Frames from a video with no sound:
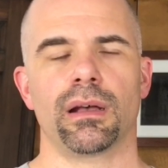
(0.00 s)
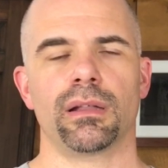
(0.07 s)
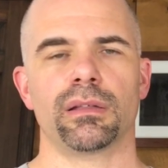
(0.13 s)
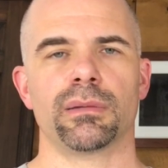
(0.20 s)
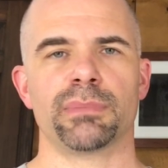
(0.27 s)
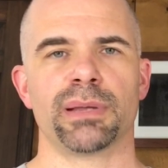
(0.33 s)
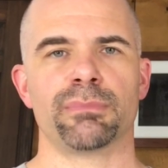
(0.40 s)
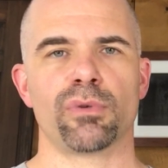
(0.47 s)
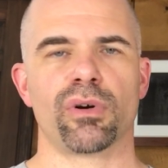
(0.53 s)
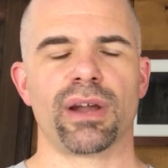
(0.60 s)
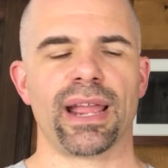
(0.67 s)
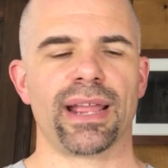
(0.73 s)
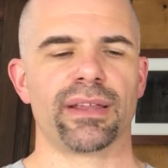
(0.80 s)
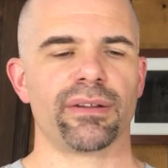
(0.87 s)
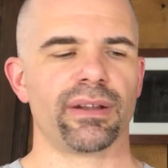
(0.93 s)
a little bit more
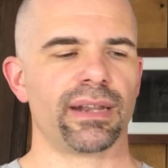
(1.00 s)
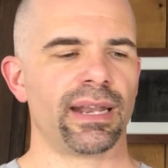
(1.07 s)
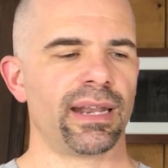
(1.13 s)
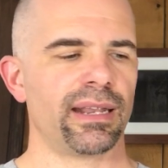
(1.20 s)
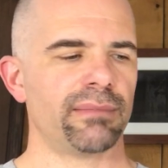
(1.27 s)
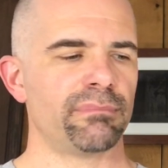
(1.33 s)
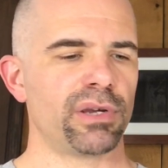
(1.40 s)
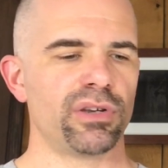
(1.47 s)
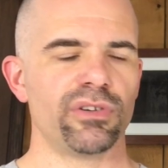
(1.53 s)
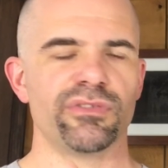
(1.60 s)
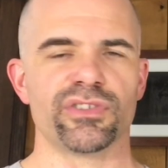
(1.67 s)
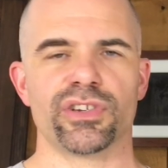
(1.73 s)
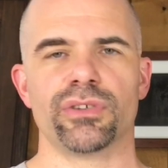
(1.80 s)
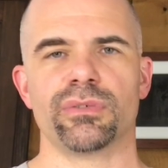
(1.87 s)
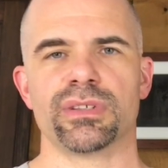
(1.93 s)
accurate, and it
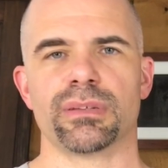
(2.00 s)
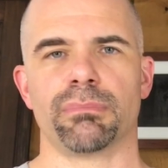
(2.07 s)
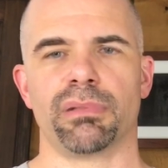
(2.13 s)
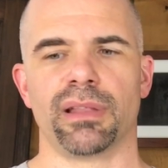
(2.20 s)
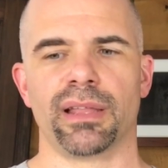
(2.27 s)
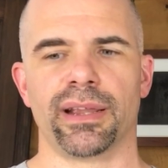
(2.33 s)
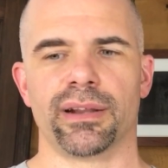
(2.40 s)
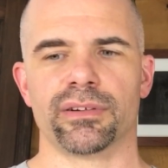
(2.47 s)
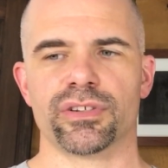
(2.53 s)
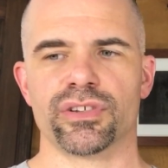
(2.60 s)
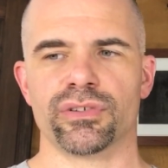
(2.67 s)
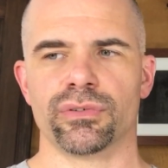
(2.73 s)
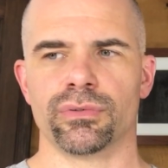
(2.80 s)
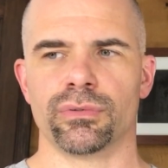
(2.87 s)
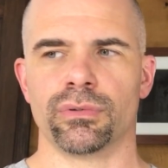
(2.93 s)
behooves you as a player
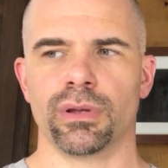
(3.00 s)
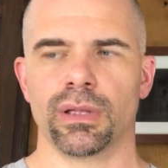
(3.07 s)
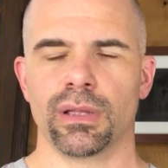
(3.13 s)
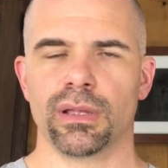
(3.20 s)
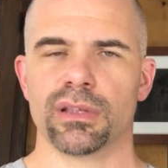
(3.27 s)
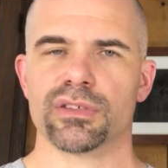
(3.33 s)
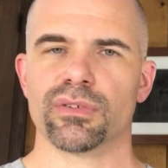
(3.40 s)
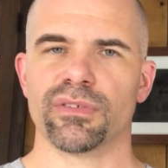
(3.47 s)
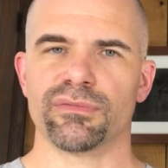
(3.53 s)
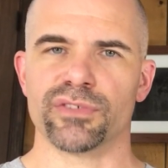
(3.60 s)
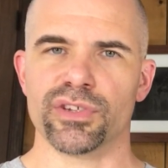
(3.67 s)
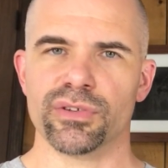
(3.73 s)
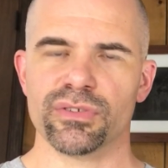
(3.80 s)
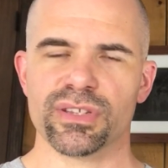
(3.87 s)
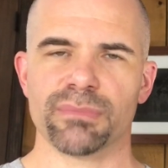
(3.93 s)
to sort of
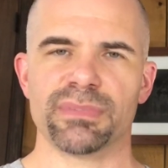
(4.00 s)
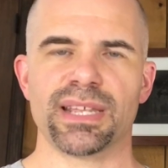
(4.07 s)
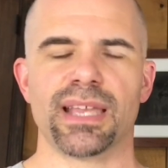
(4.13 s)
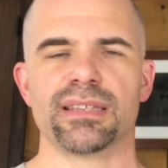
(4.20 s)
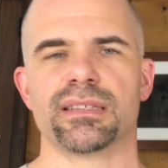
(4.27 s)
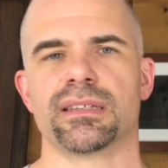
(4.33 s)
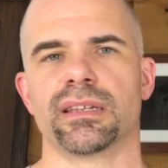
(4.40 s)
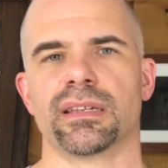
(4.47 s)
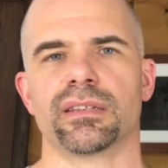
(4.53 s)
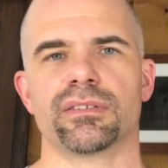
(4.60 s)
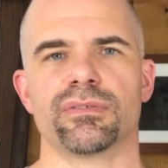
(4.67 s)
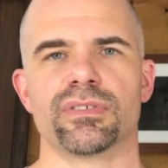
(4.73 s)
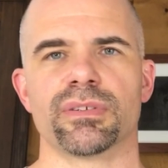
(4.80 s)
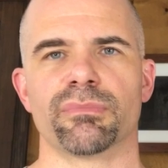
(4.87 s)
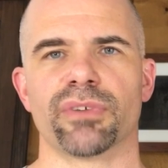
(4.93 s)
do some testing,
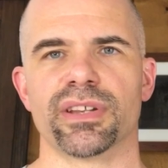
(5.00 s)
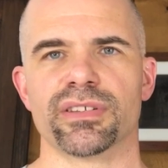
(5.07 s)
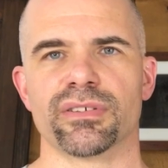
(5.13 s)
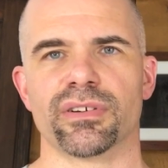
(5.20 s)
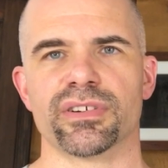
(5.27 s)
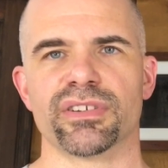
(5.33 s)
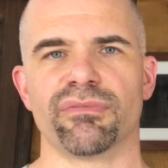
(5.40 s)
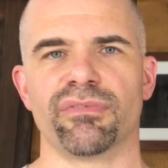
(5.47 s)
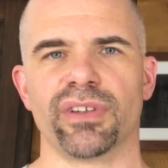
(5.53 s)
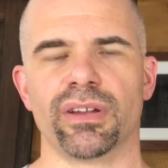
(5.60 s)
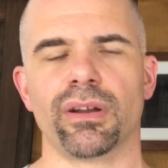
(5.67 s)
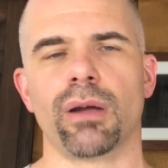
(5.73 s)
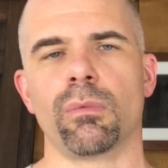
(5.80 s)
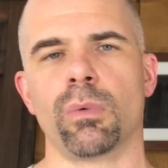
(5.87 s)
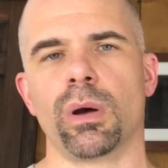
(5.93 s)
do some research, and
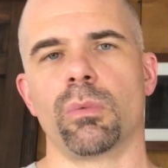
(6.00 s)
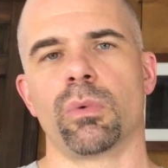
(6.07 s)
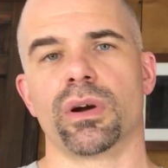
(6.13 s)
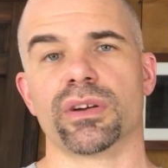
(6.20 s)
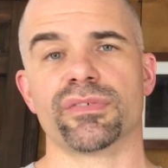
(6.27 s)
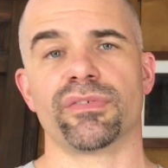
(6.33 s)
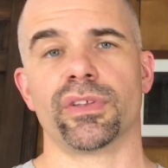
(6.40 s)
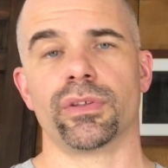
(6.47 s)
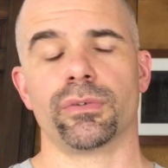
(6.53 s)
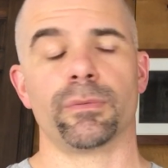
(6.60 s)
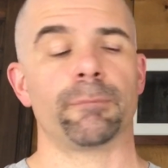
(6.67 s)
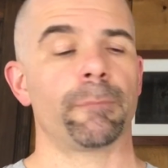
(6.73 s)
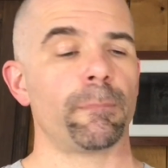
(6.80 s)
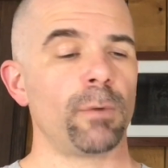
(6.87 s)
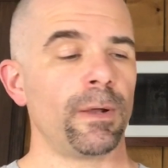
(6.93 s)
figure out what works for you.
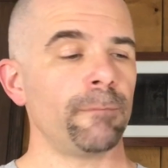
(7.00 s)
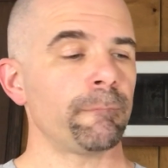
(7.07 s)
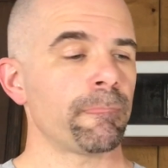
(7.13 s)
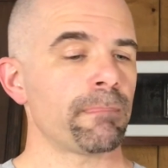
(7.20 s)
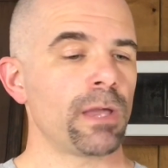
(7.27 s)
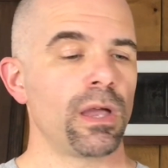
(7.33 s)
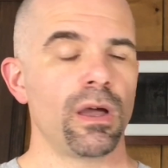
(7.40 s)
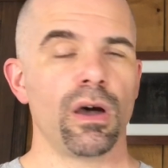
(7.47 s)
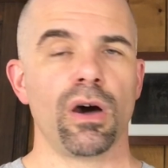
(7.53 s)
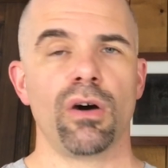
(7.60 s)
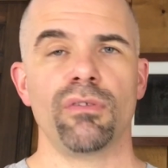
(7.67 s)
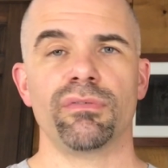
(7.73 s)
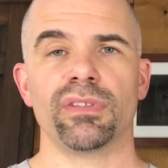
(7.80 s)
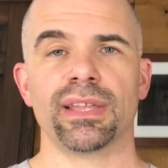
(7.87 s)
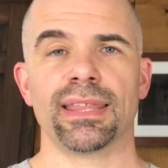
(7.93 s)
Well,
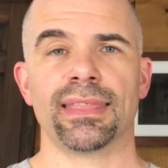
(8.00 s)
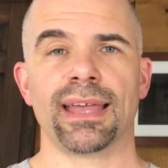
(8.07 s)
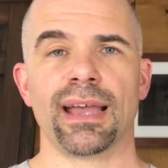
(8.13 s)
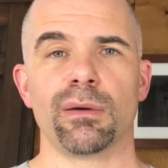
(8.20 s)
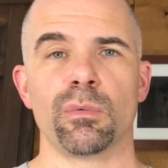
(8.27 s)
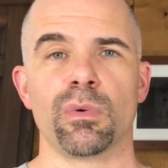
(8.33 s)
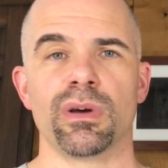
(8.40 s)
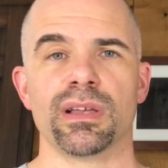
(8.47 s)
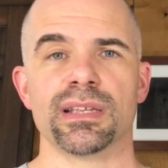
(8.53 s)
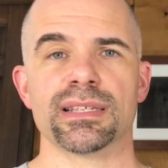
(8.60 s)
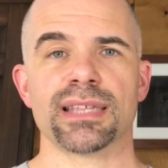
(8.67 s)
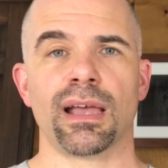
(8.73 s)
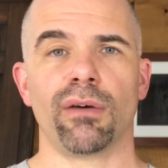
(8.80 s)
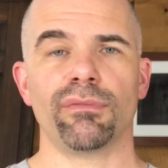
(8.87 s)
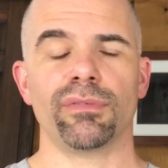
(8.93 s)
hopefully that
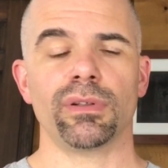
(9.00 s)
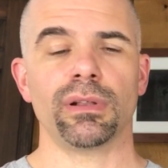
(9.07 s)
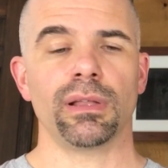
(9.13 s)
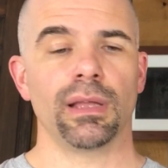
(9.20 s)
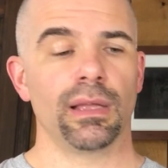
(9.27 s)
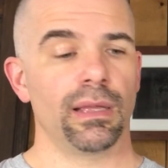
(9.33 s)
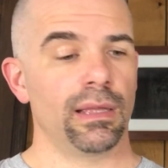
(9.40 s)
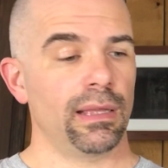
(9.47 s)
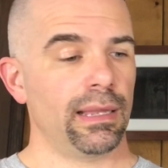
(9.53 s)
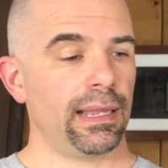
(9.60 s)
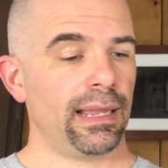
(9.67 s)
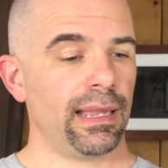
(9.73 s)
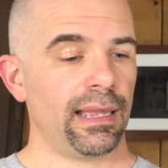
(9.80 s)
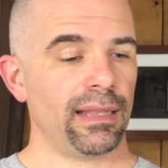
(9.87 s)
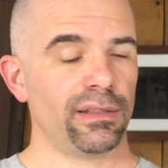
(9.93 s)
was helpful.
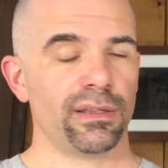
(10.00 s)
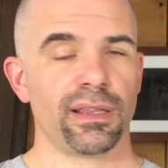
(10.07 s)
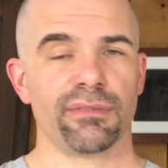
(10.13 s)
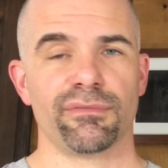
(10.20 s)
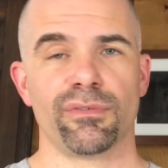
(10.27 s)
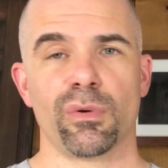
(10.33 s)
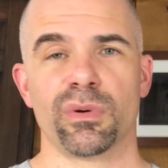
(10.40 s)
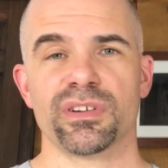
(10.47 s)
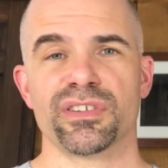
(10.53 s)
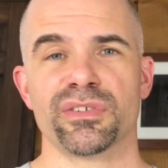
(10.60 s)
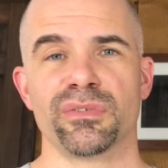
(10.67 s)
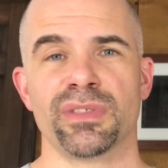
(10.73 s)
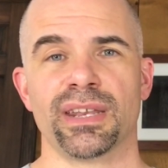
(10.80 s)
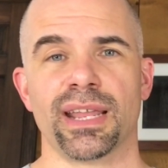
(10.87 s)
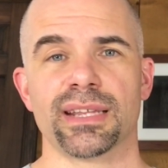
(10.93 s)
Looking forward
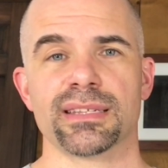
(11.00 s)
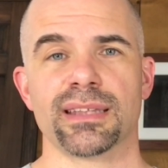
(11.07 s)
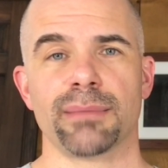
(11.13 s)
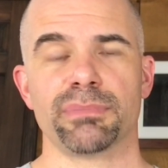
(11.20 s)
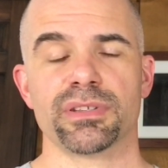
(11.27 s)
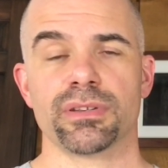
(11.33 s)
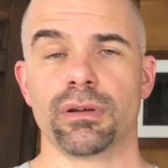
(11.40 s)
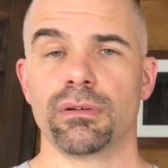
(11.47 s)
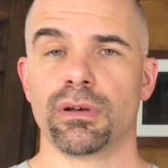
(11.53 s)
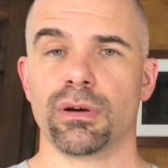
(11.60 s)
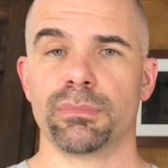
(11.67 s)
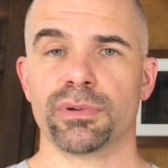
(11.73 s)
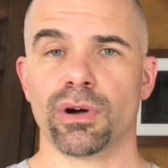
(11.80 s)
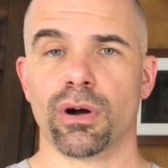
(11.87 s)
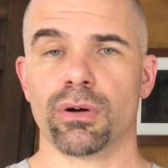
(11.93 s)
to the next episode.
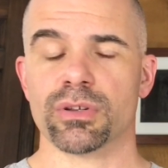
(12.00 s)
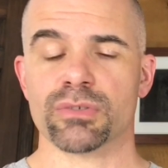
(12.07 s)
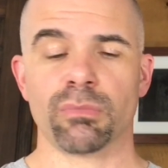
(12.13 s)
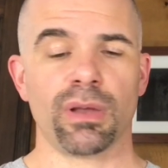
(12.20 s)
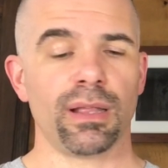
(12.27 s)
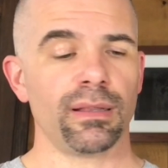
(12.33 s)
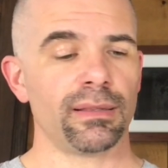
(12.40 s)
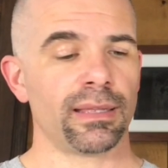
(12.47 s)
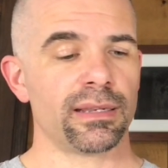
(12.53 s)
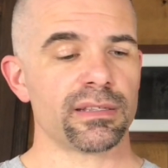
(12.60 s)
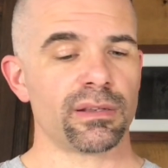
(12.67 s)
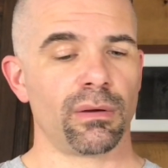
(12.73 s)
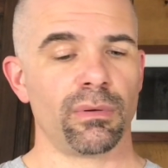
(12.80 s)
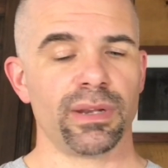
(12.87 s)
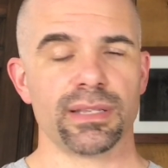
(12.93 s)
Hope you're all as well. And
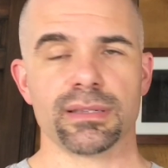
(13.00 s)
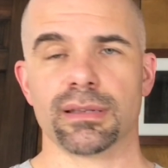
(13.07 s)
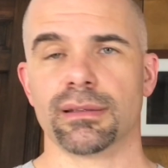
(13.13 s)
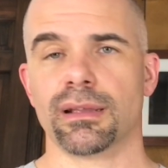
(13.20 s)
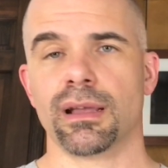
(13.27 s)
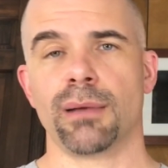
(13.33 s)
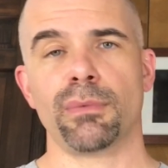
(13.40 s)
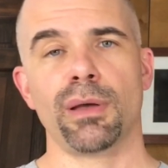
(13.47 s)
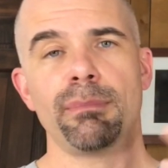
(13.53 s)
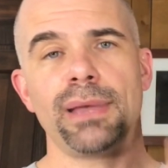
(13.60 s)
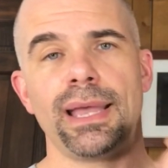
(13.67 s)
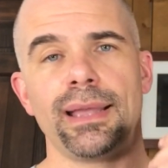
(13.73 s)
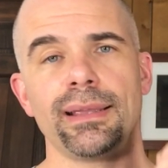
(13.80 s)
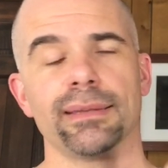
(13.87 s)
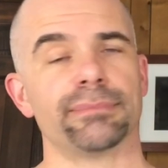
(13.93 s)
as always, come on
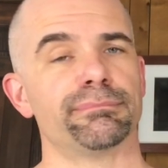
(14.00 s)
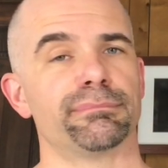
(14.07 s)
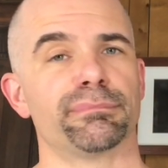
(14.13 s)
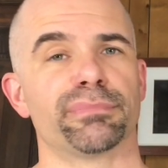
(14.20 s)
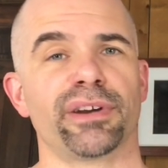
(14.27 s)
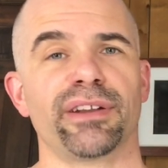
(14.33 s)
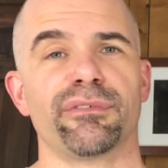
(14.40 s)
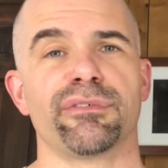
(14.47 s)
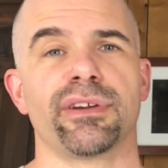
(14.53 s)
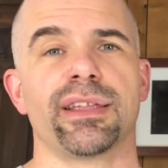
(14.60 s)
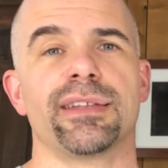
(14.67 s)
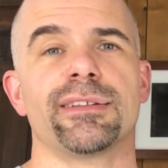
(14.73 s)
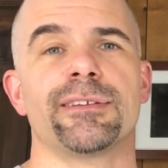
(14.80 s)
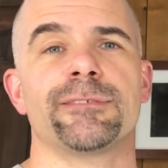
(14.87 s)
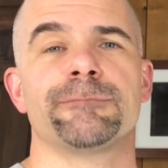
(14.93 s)
back, bring a
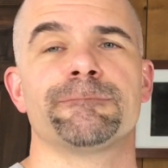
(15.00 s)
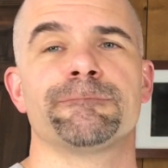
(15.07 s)
friend.